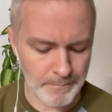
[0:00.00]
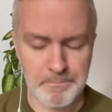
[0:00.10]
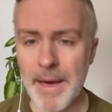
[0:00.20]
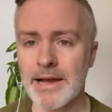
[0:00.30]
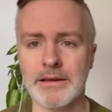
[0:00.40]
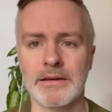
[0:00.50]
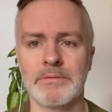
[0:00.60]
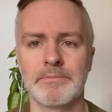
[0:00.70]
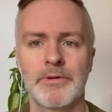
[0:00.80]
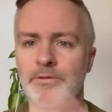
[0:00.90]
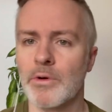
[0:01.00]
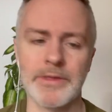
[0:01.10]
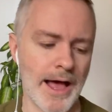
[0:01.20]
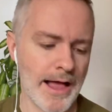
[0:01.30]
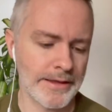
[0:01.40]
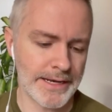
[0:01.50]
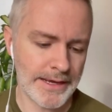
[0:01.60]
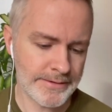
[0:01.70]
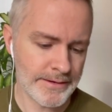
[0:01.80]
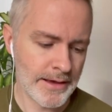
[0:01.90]
Back before the
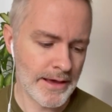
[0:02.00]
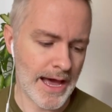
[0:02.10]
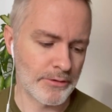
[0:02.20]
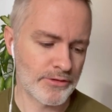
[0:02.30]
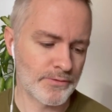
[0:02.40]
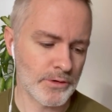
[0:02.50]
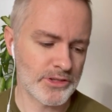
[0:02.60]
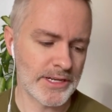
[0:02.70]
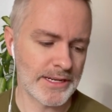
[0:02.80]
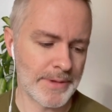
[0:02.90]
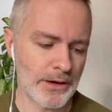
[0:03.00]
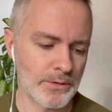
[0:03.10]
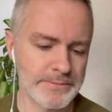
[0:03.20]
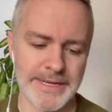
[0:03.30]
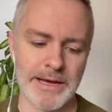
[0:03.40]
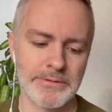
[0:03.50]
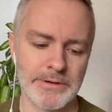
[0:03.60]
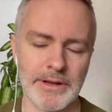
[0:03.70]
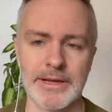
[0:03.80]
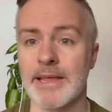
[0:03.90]
holidays, I was fortunate in my hometown.
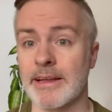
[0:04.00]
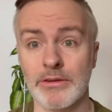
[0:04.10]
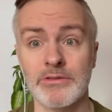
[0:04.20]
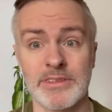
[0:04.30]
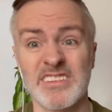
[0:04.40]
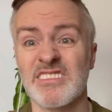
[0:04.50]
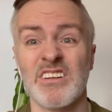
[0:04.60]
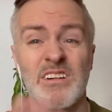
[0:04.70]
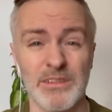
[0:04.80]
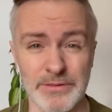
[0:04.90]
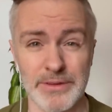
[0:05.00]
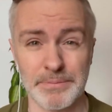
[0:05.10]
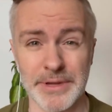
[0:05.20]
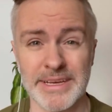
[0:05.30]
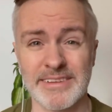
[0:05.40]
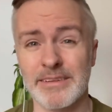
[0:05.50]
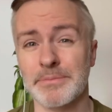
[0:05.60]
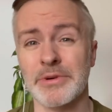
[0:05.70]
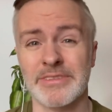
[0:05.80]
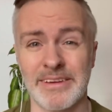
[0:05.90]
Again, I told you, this is all over the place. These are
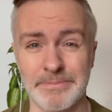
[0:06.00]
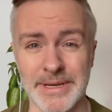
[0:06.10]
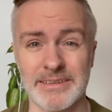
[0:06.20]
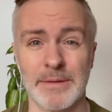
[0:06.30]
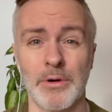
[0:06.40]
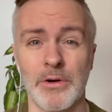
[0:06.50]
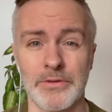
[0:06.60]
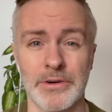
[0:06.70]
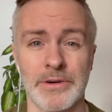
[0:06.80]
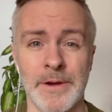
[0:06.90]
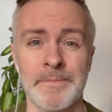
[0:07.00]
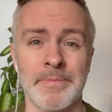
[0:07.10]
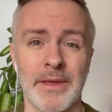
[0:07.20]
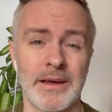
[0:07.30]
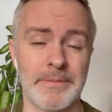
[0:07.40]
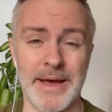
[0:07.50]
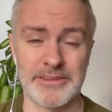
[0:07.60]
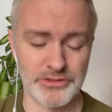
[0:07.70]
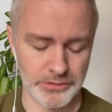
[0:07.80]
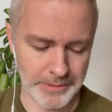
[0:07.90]
books I picked up over the
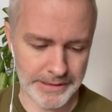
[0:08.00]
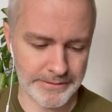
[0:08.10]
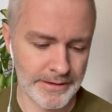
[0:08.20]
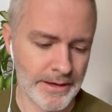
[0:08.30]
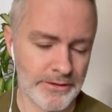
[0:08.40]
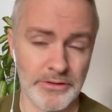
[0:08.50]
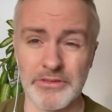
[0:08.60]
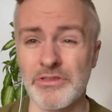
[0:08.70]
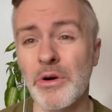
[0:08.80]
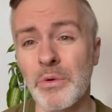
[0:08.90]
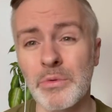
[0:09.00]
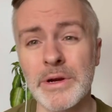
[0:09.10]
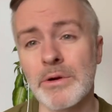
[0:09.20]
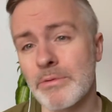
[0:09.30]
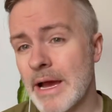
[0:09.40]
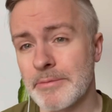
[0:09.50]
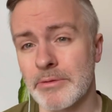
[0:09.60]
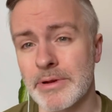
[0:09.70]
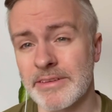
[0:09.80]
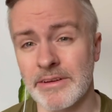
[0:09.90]
past 2 months. So there's no real rhyme or
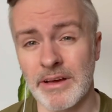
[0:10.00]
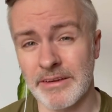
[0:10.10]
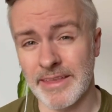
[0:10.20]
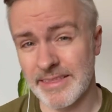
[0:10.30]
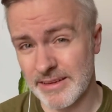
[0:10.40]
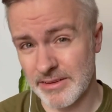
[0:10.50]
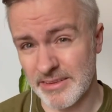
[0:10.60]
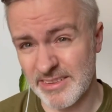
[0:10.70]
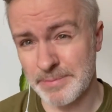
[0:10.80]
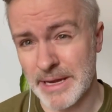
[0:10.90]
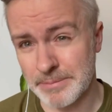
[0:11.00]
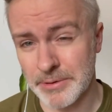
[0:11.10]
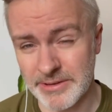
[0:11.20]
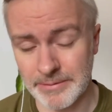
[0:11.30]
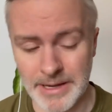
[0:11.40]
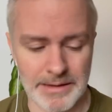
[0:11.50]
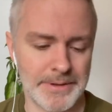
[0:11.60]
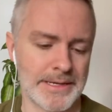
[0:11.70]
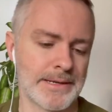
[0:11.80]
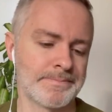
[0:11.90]
reason other than these are the spec books, in my
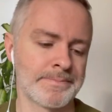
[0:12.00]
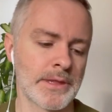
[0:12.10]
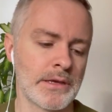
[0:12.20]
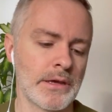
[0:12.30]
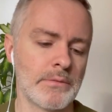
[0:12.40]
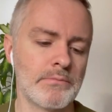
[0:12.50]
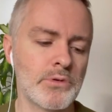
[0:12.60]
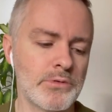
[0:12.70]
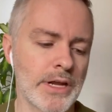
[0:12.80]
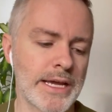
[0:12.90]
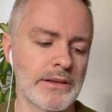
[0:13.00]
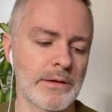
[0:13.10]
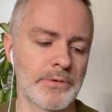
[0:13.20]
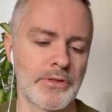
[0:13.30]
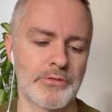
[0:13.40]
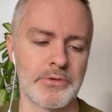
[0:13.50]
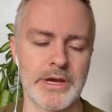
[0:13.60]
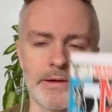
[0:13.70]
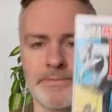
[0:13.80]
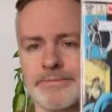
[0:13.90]
opinion. Moon Knight number 3.